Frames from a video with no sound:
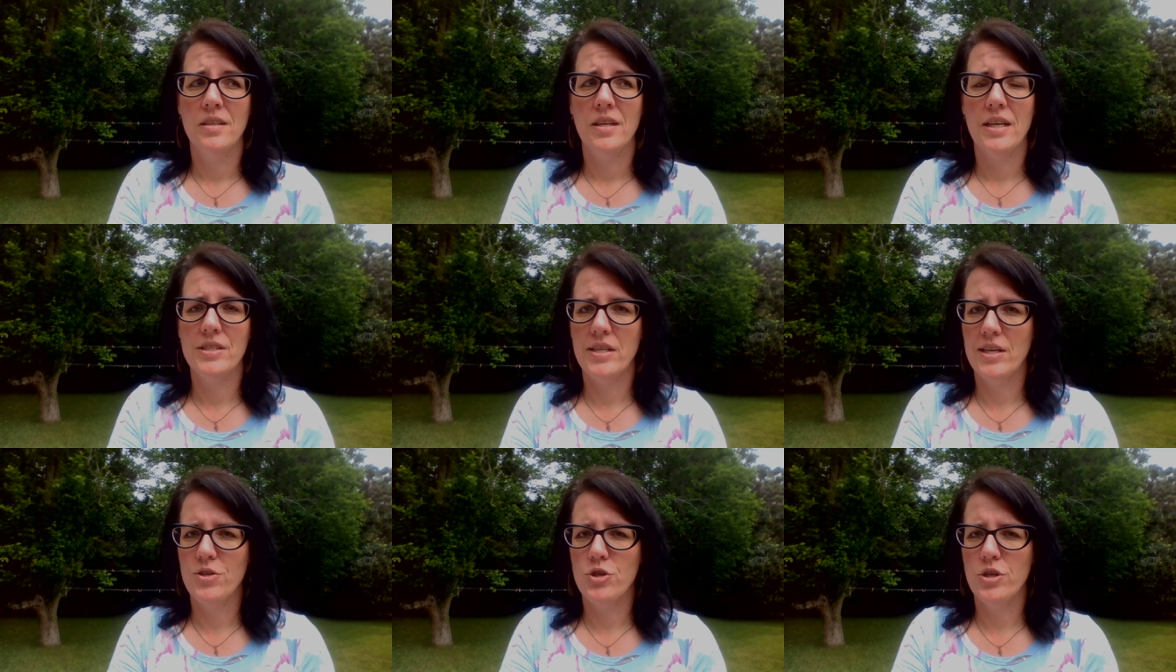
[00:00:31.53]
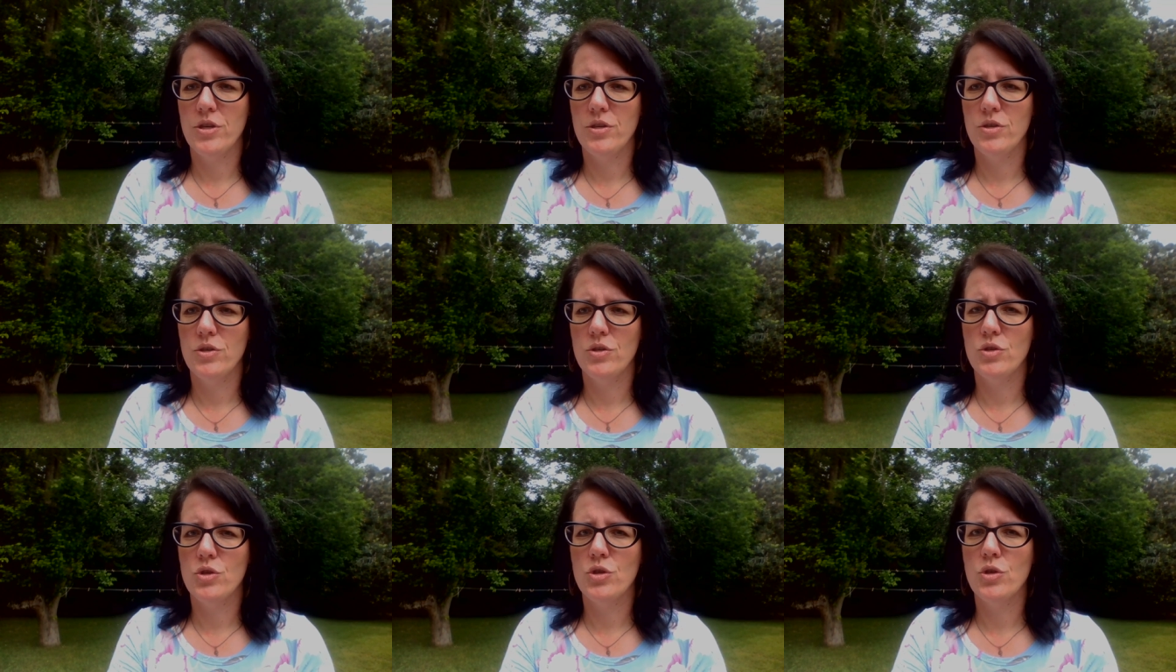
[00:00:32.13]
attention
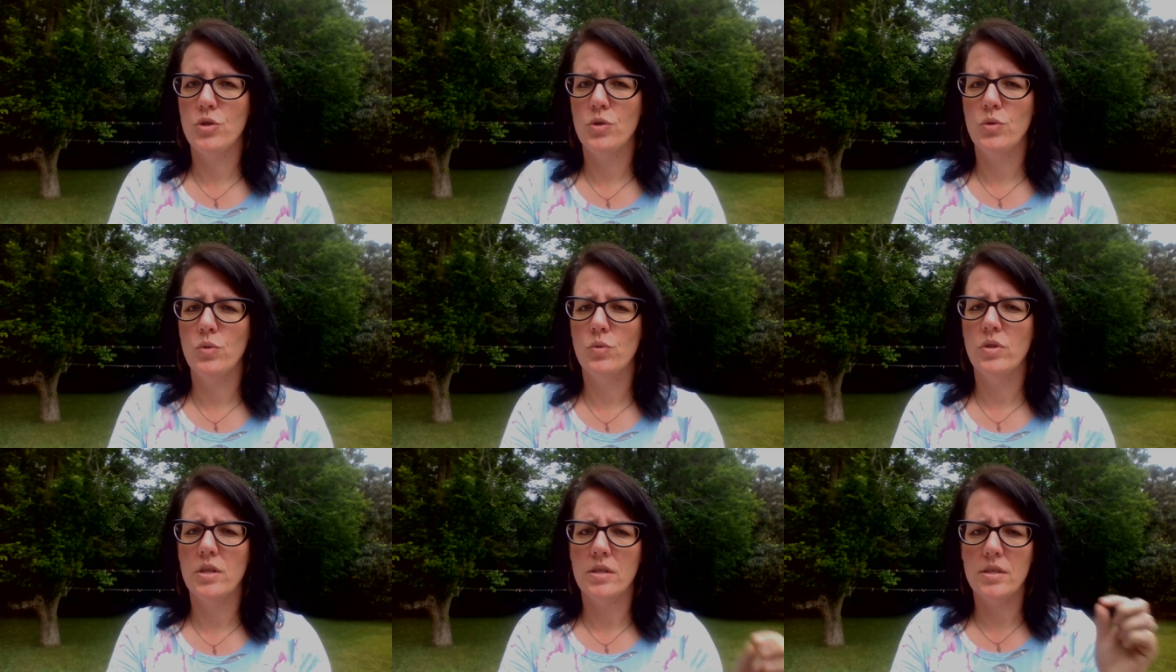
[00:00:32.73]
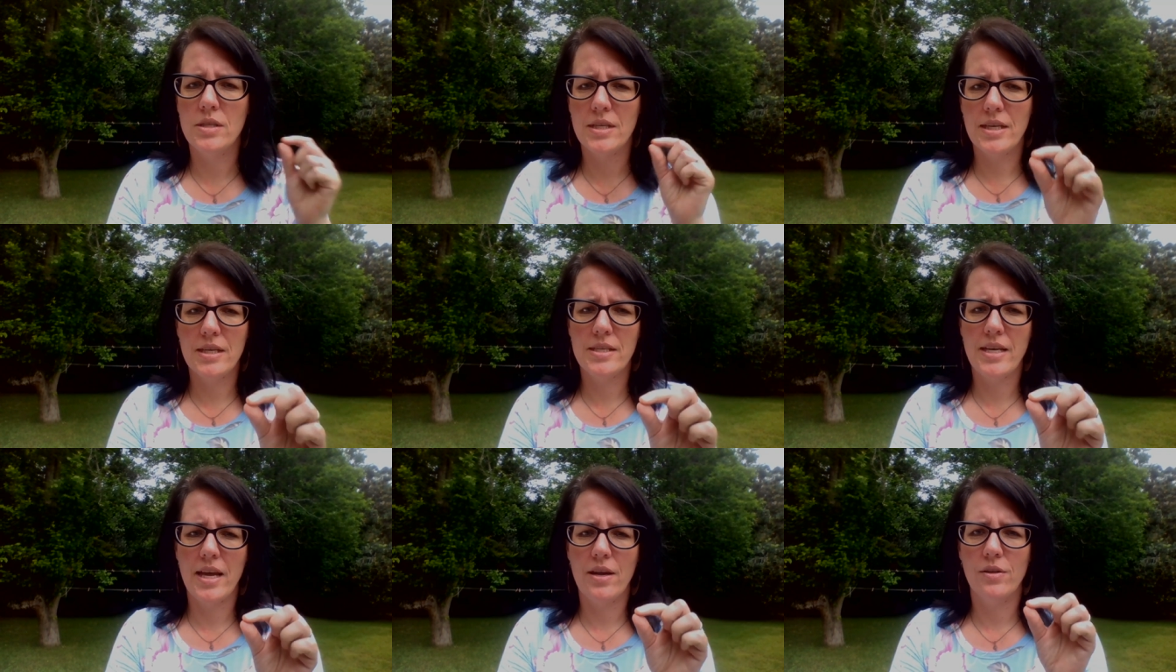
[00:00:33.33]
to the
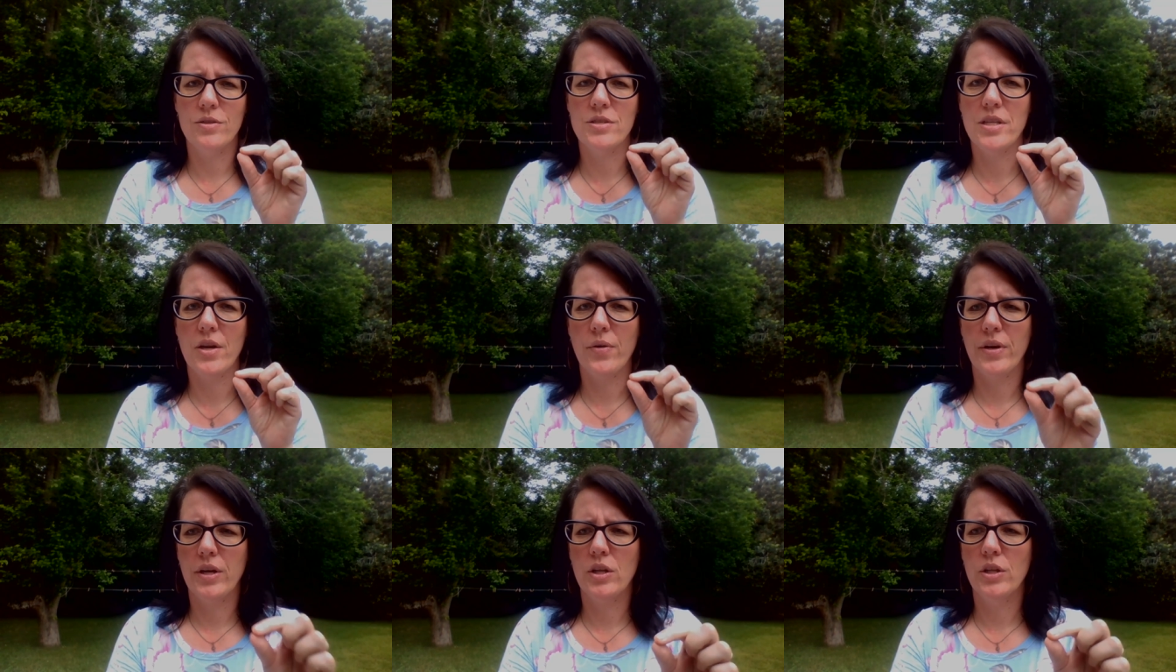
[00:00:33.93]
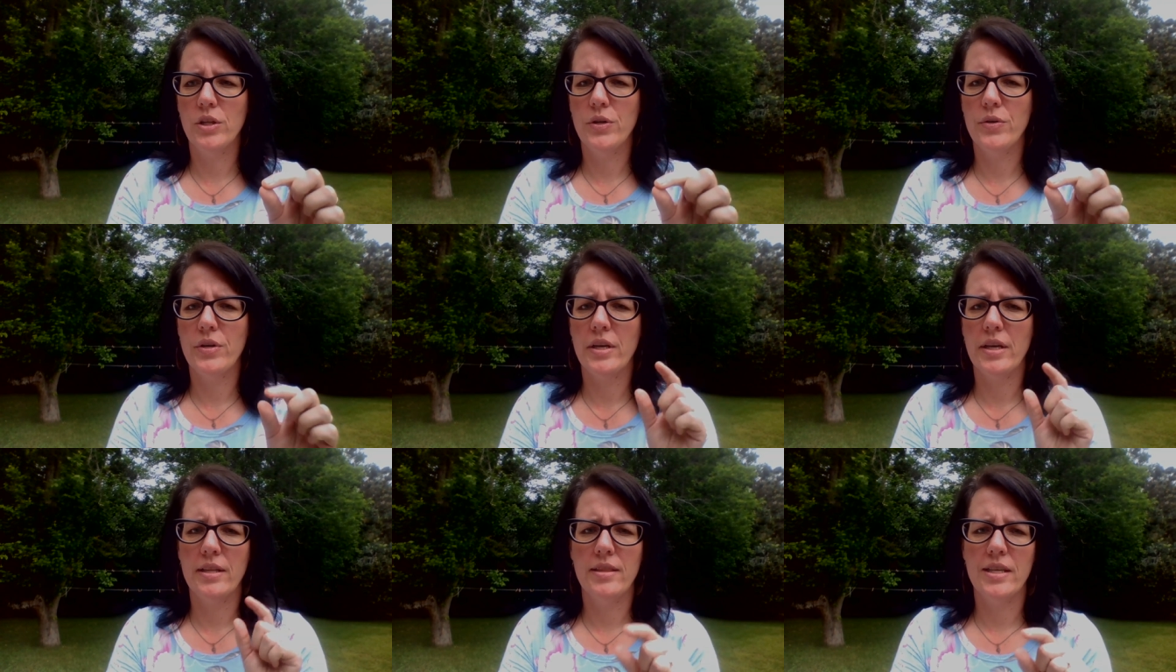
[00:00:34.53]
details that are included
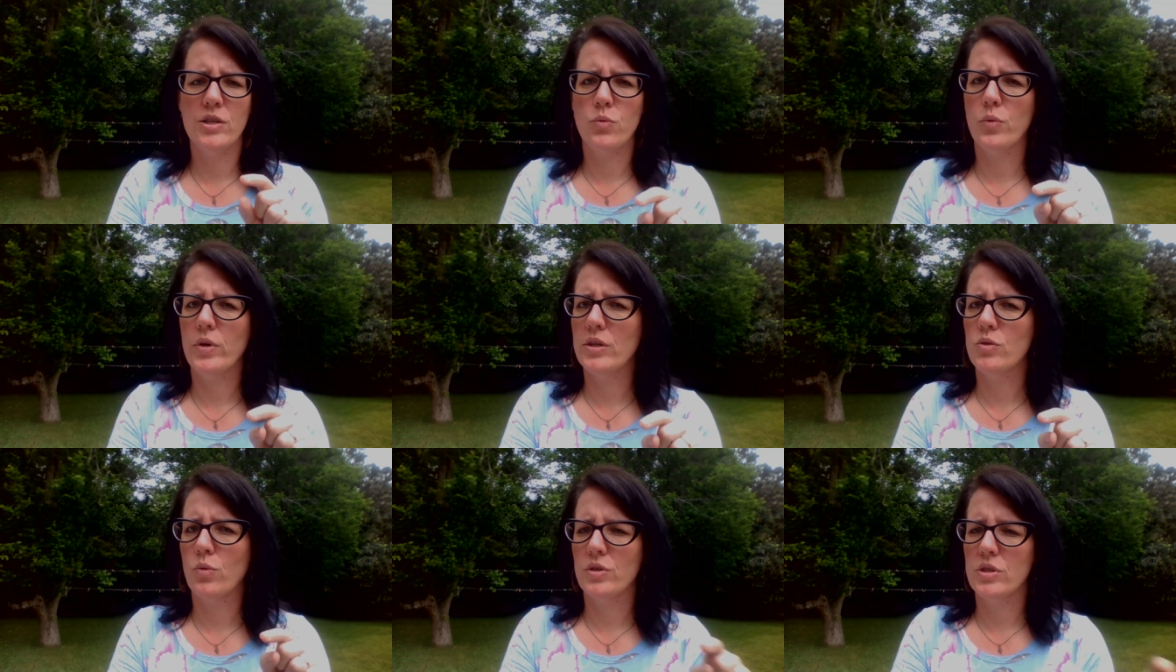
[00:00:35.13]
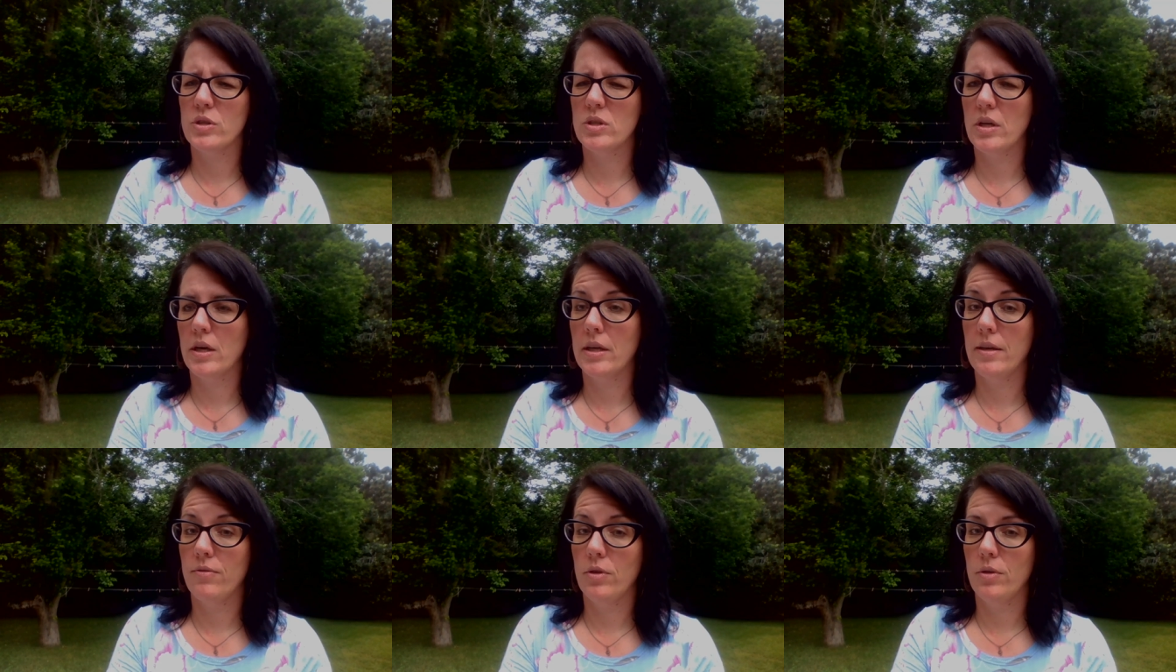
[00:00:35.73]
in these resources that I
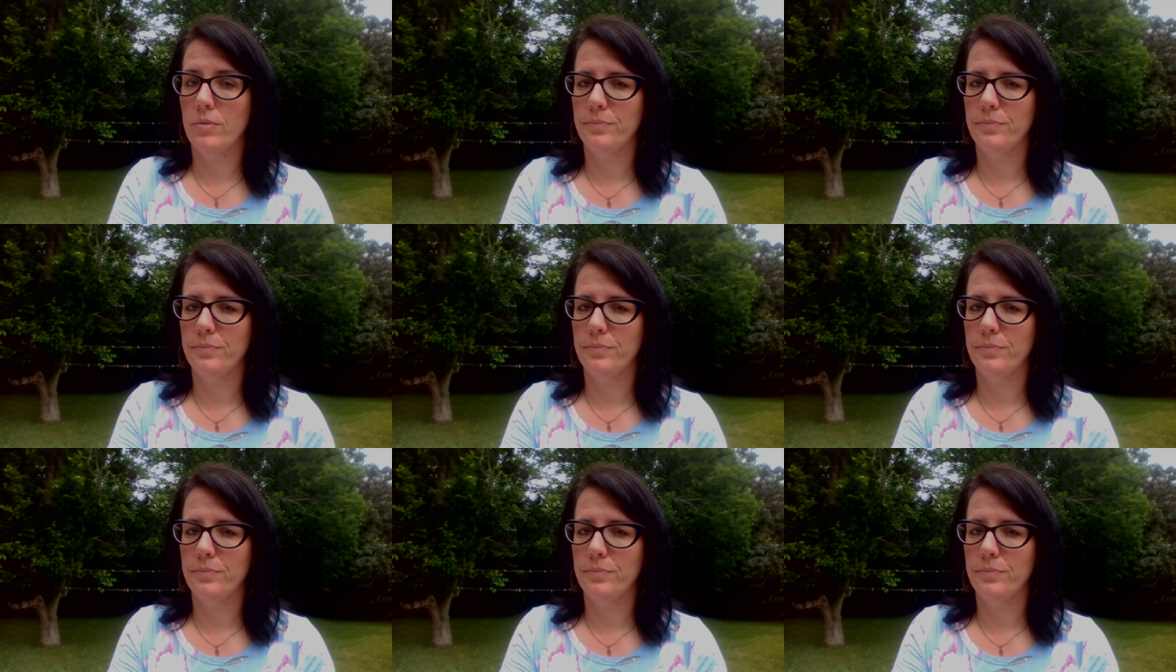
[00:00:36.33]
give you.